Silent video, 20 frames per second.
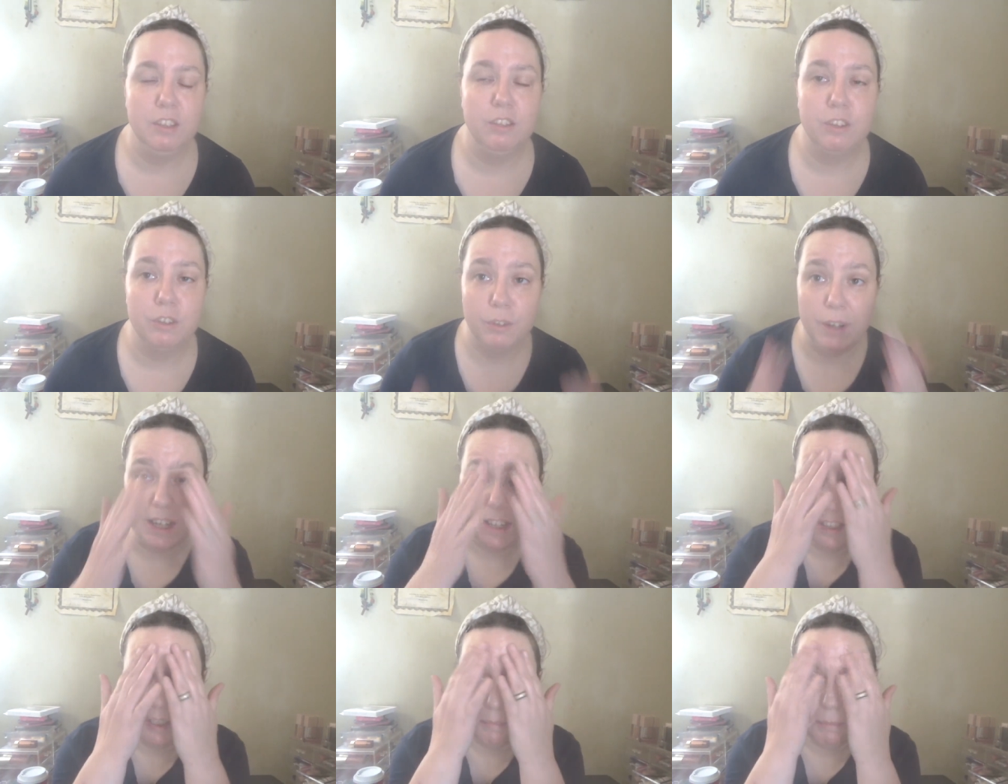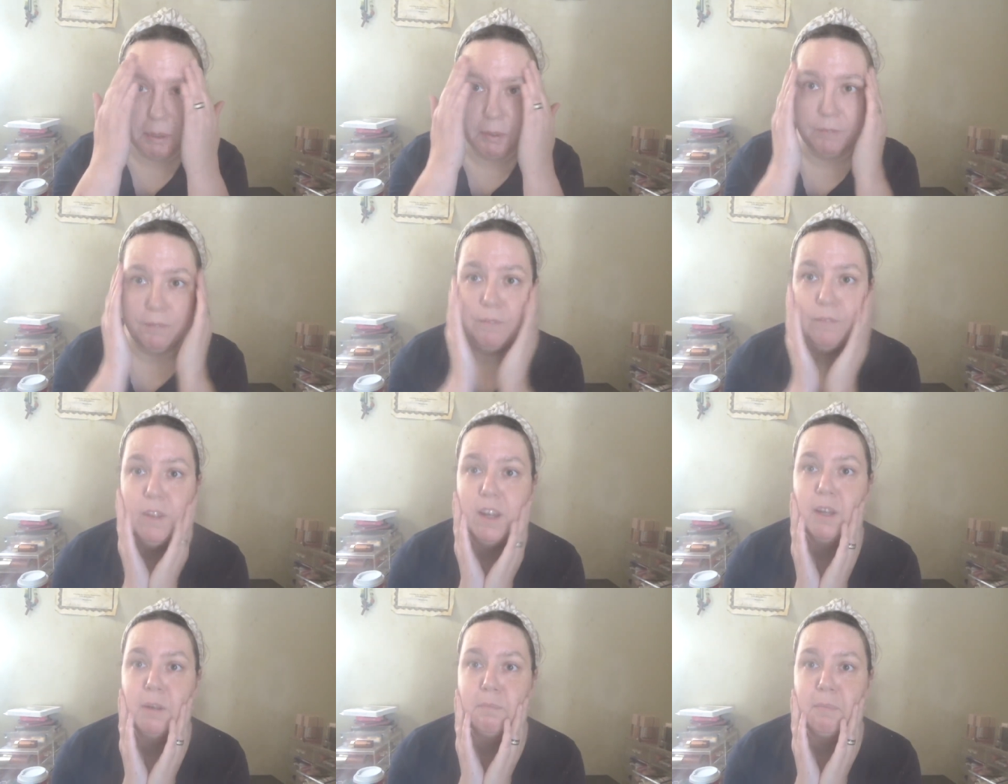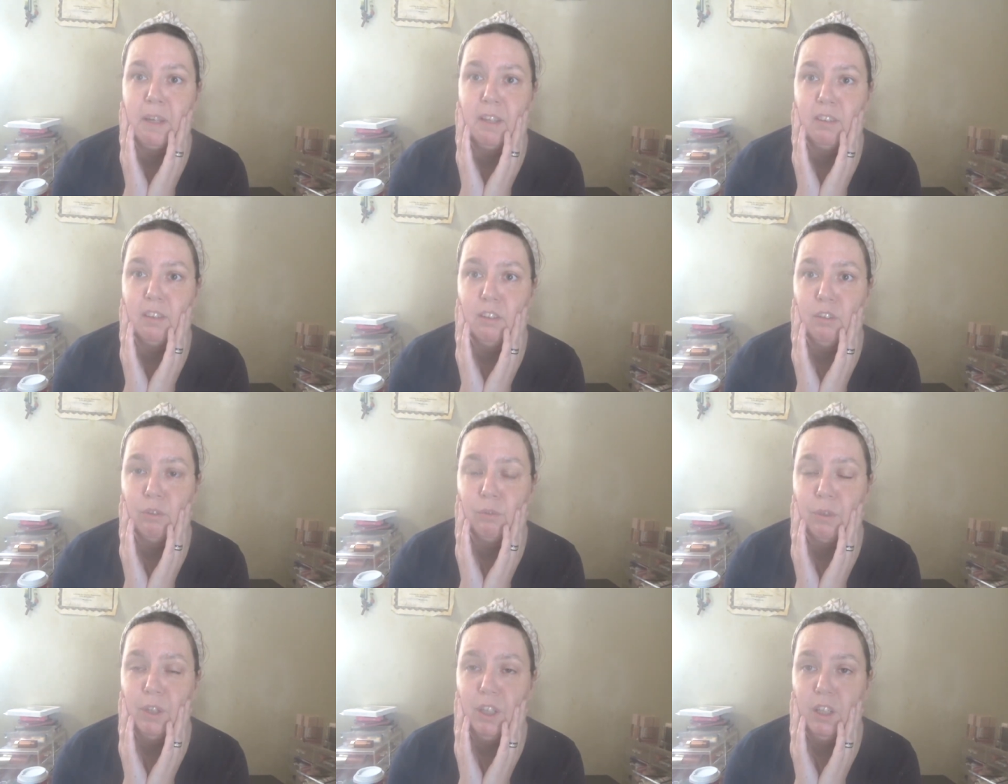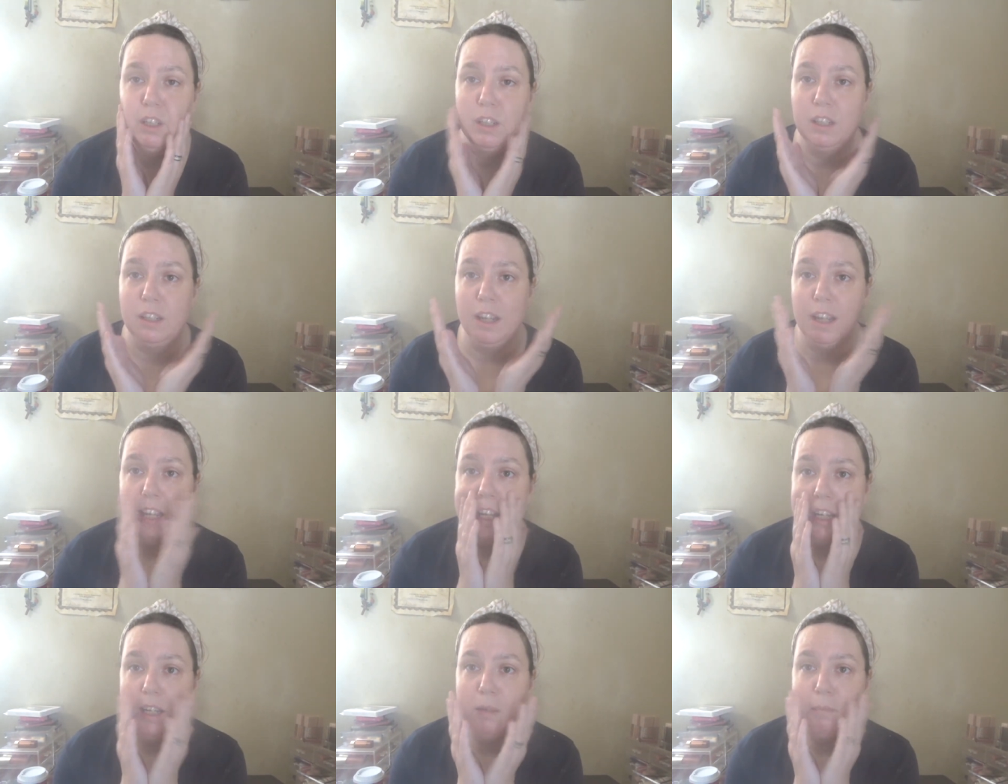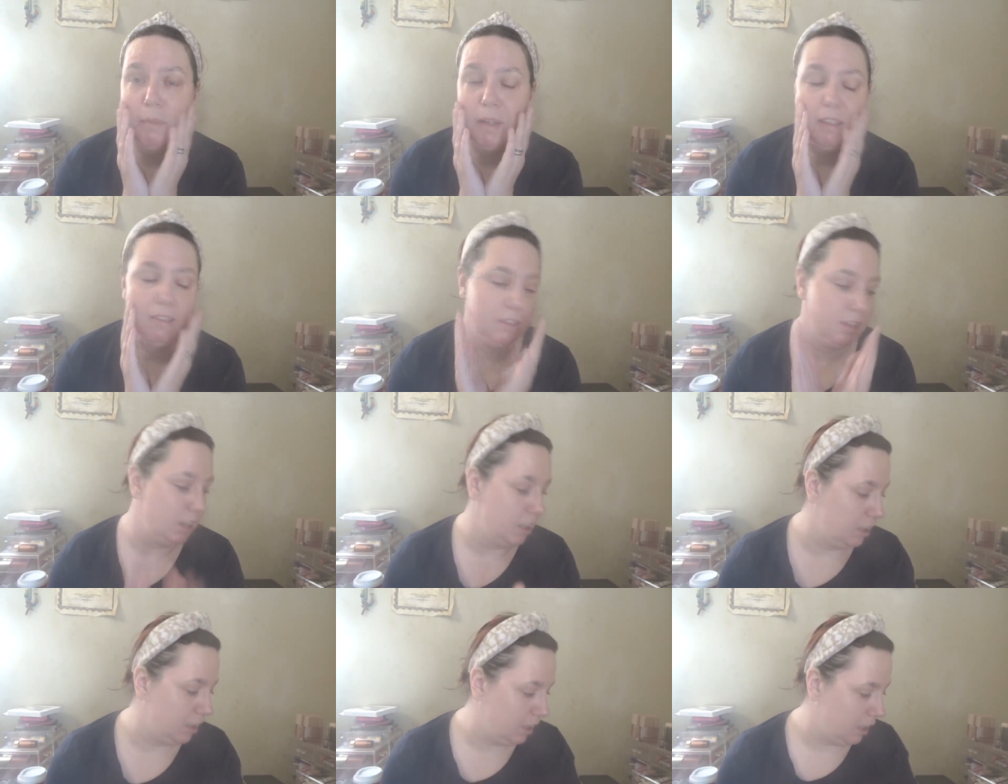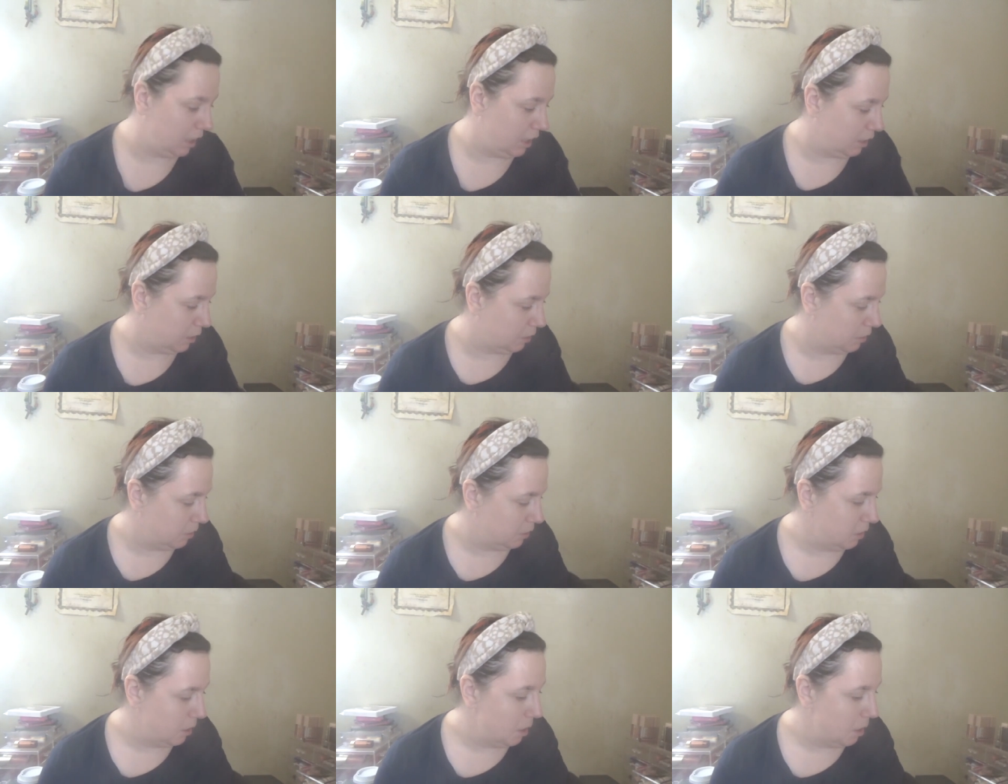So I did put um, my sunscreen on and my skincare.